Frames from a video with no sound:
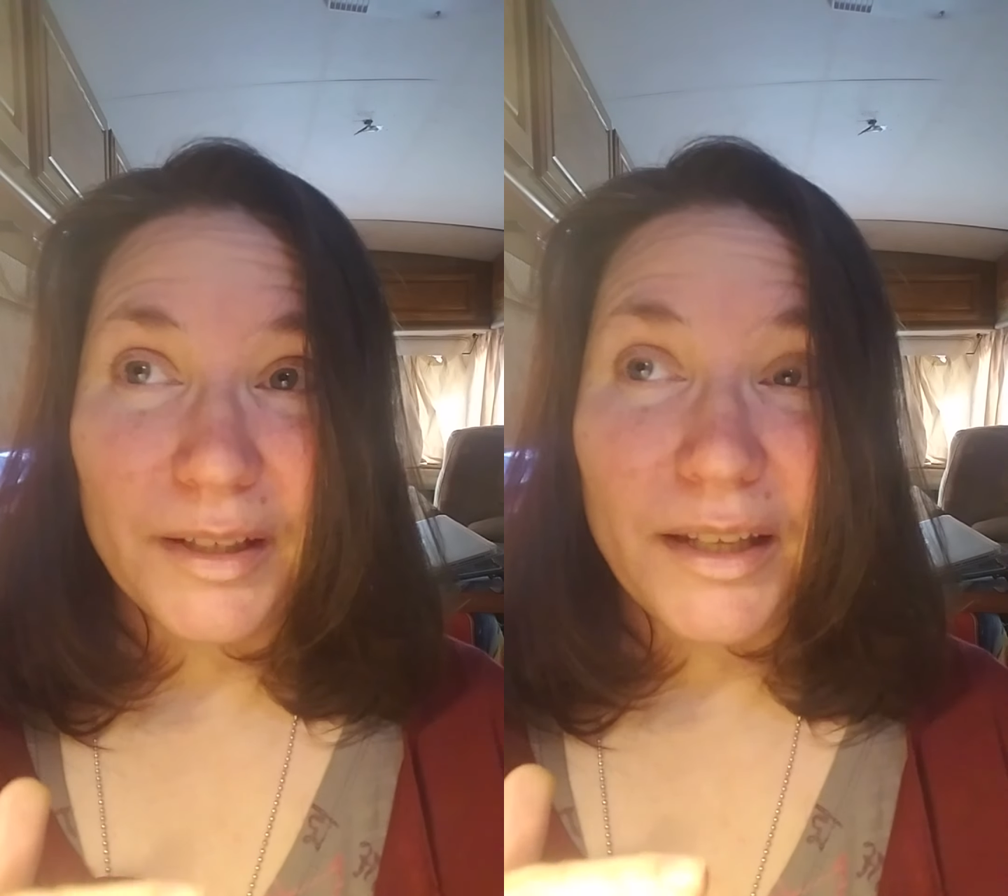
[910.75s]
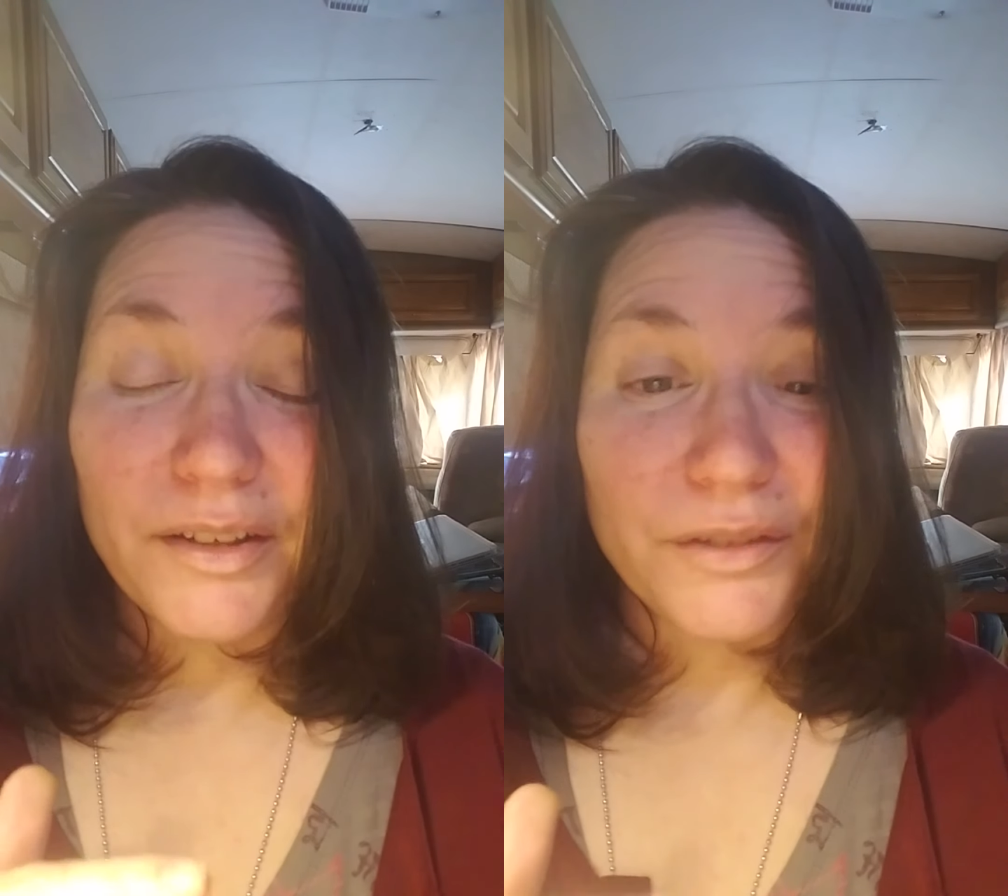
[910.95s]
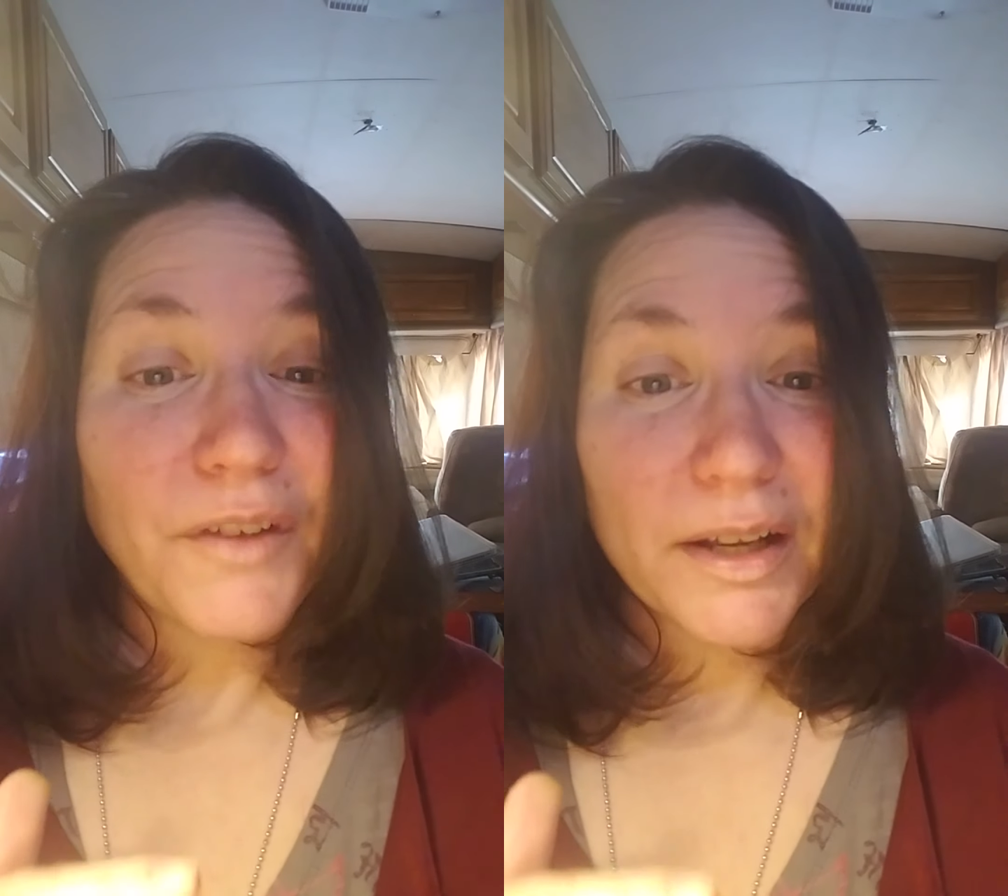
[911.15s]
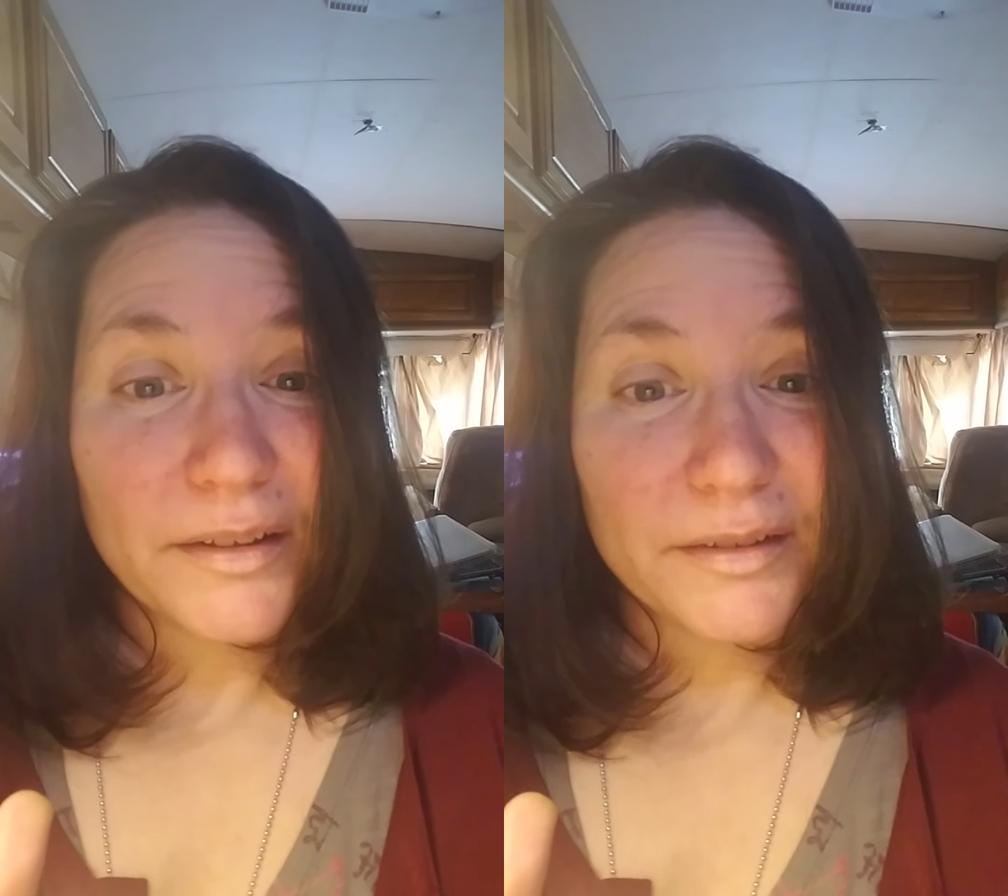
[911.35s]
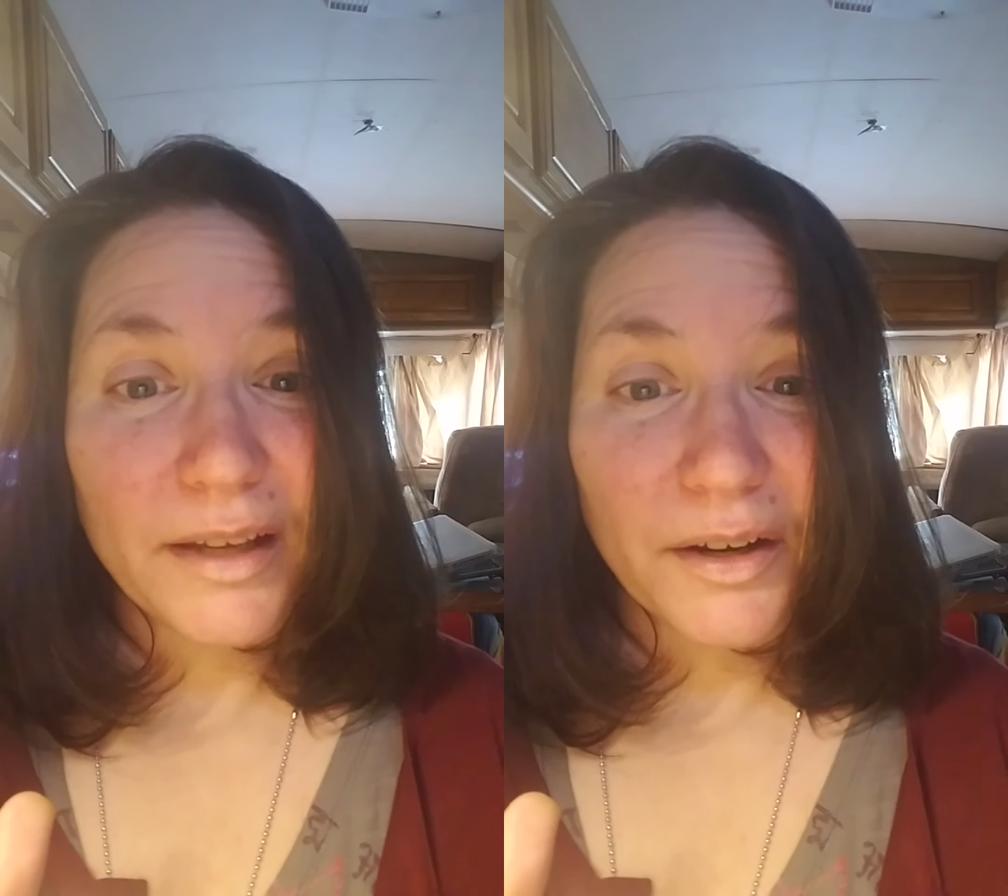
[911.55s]
is
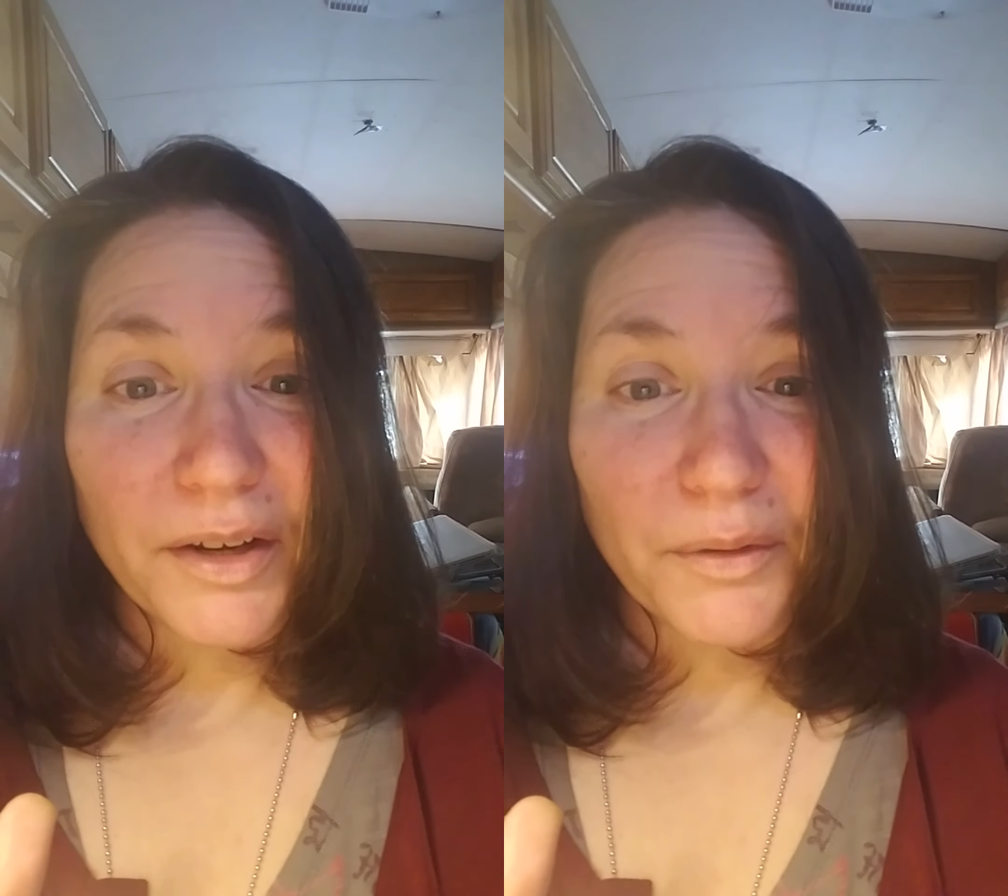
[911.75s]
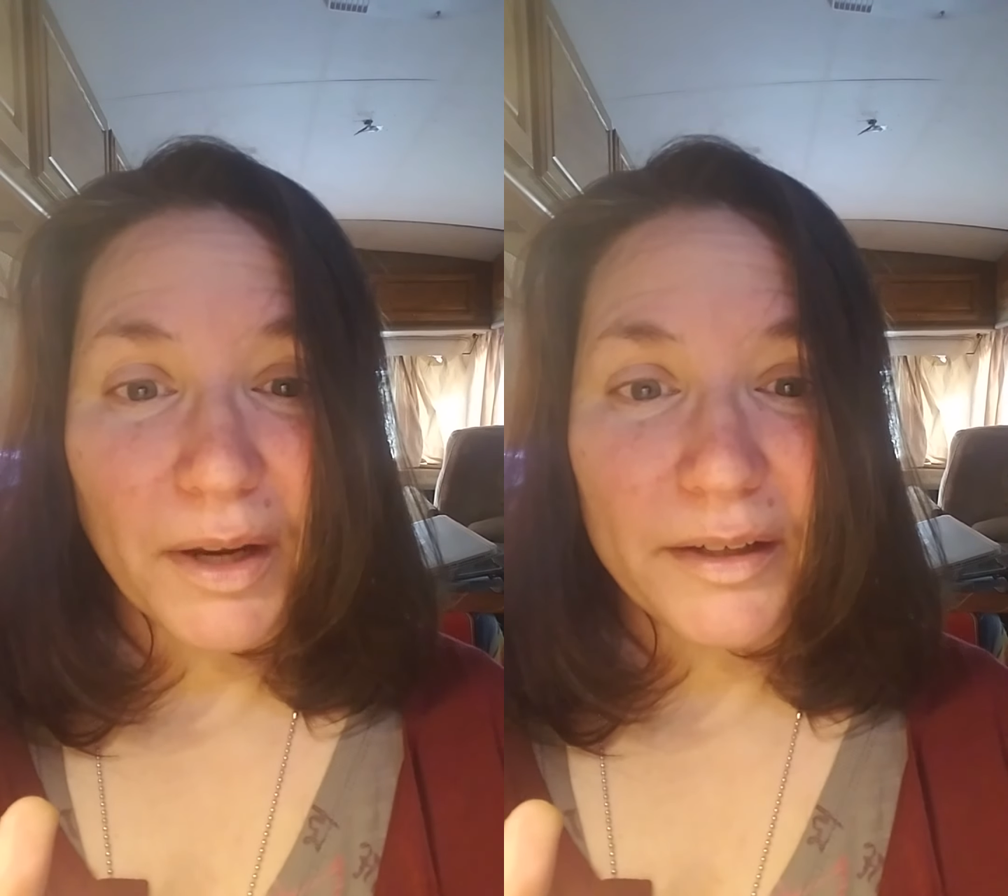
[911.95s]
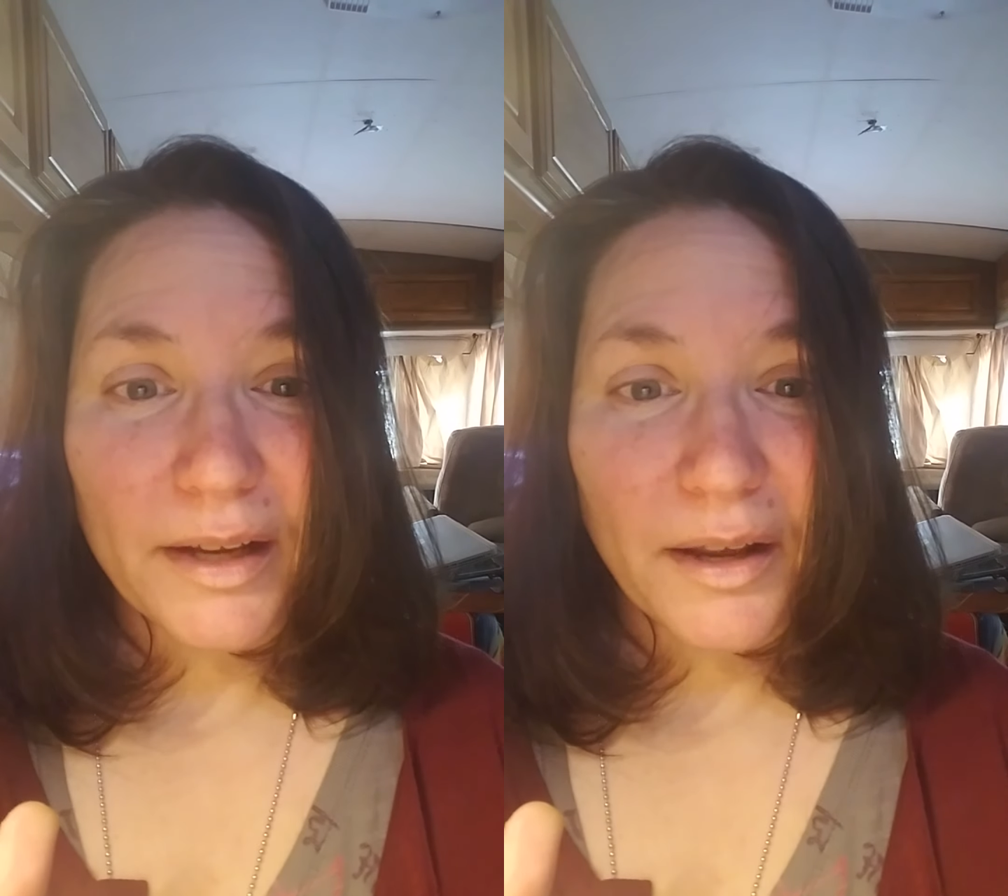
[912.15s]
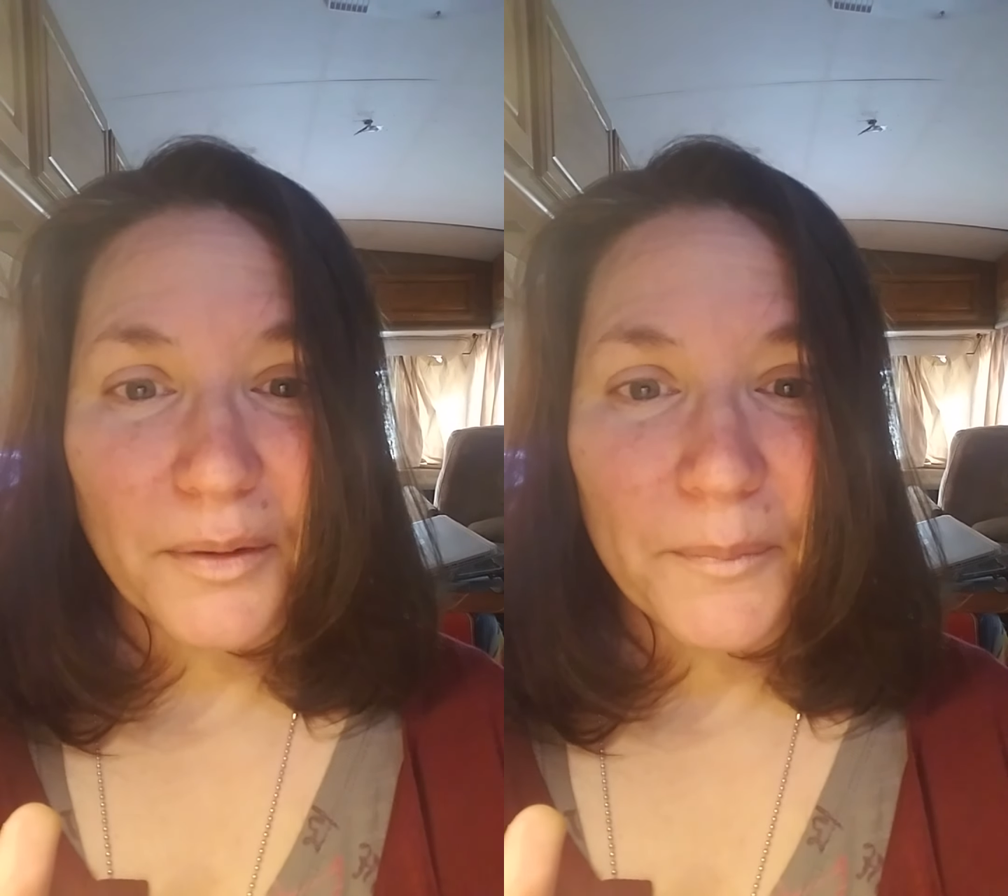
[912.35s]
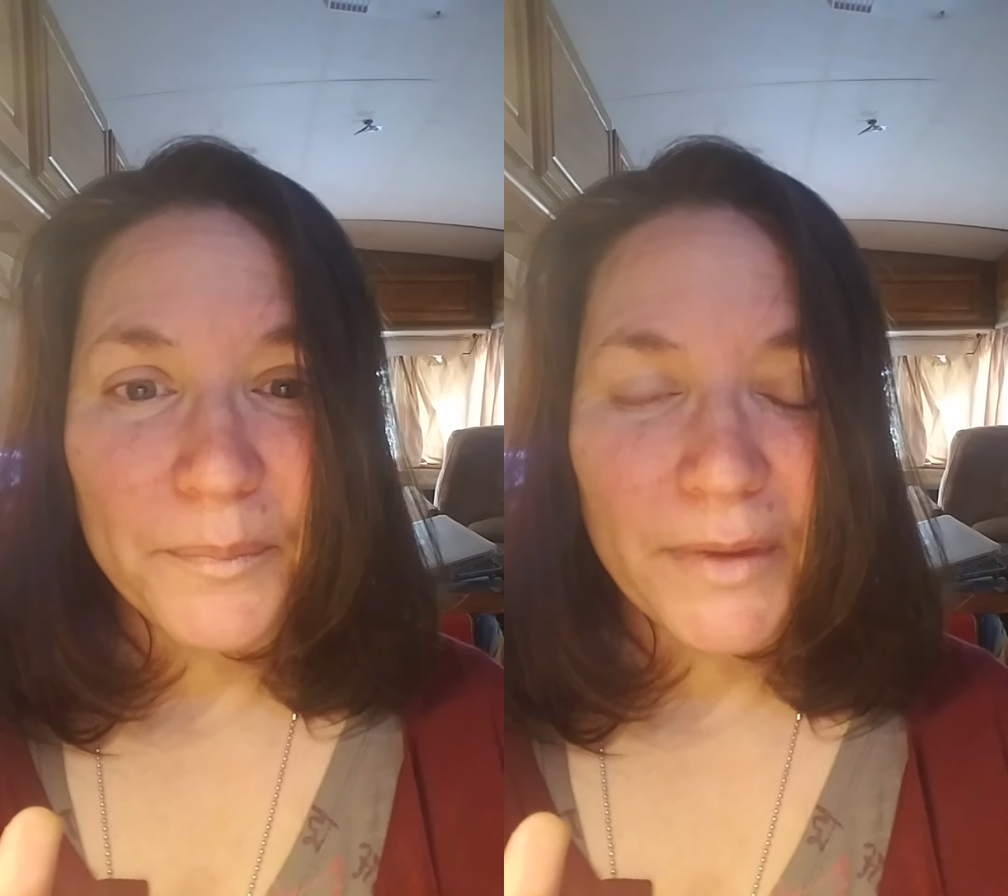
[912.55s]
fucking scary right now.